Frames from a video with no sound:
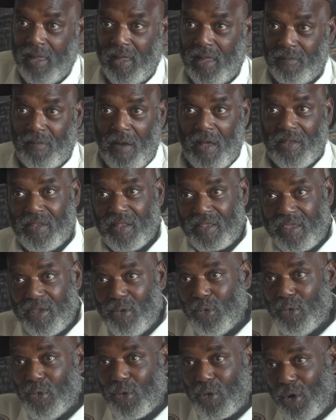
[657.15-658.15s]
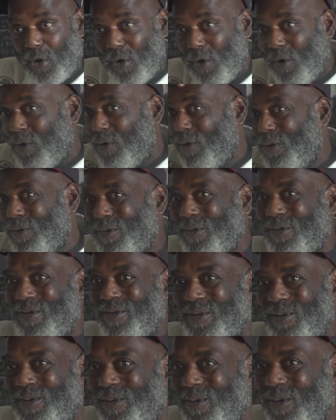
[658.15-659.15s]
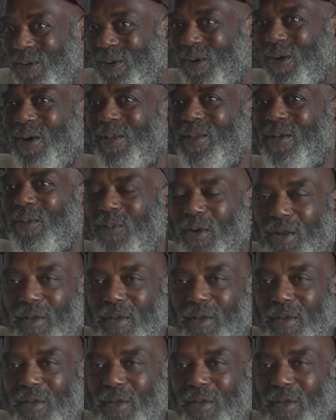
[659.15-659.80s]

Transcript: If I was a cute little girl or a little